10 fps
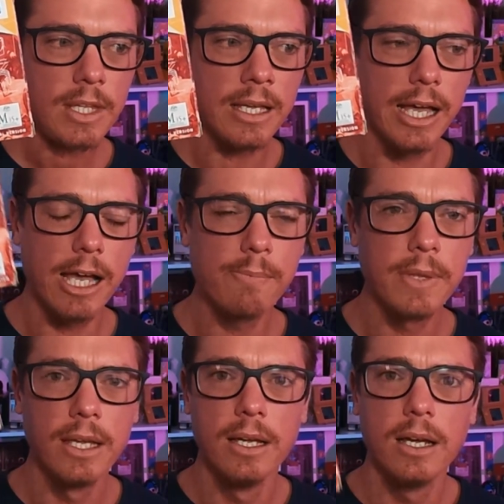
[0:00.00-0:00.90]

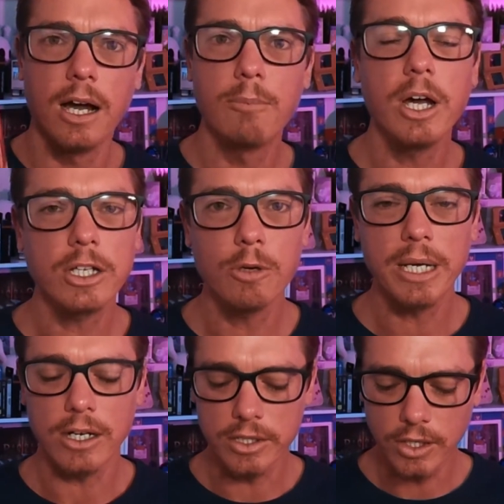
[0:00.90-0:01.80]
I might go
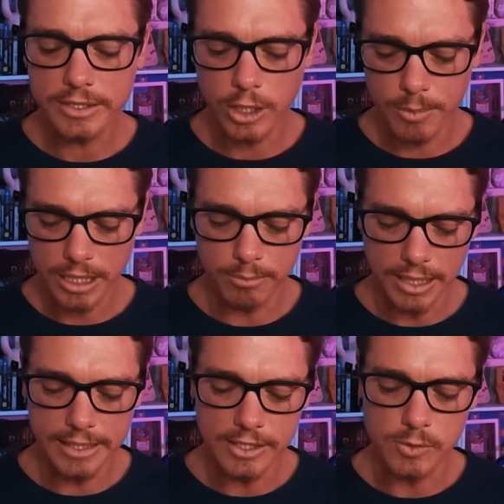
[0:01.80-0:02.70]
back. I'd like to go back and
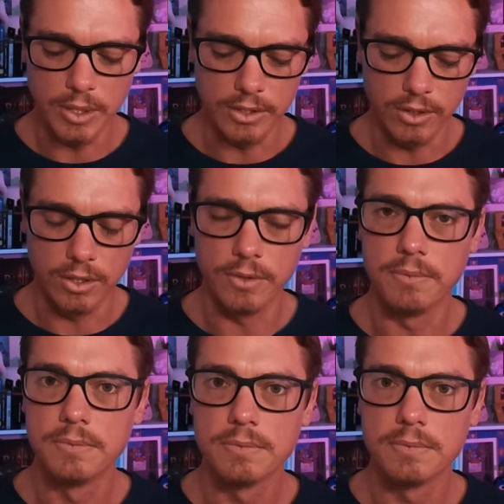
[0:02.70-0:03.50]
play this one on